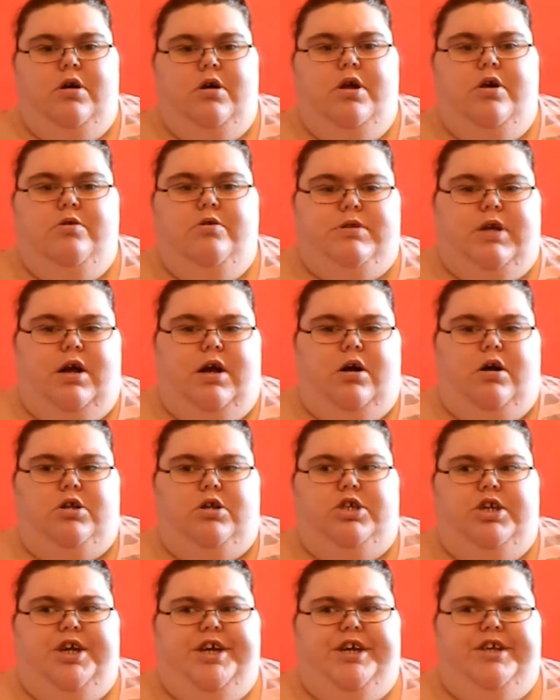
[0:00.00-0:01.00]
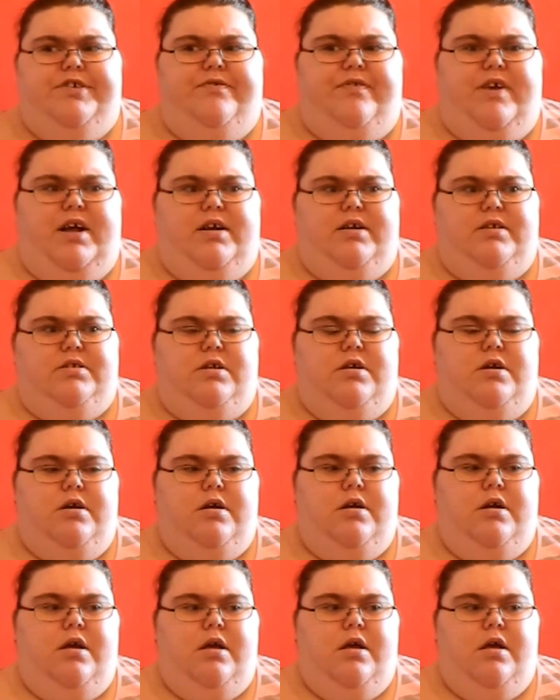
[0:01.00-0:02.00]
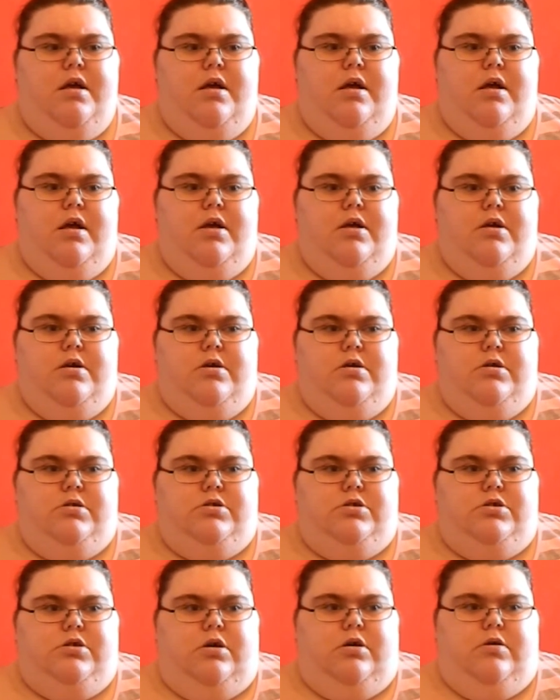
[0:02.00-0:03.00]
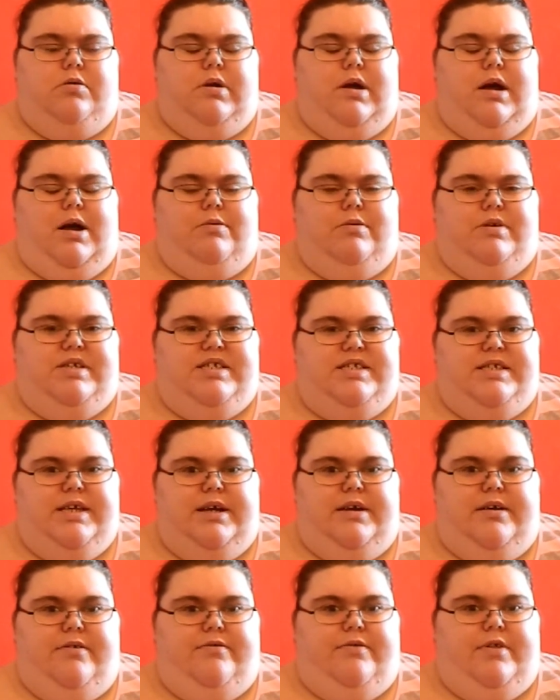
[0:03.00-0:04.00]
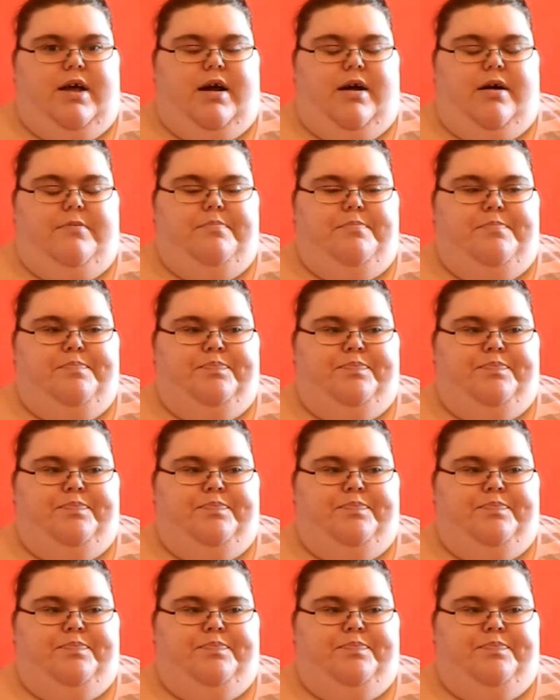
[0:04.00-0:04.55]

I was like, oh, cheers, thanks. So I was sick of that,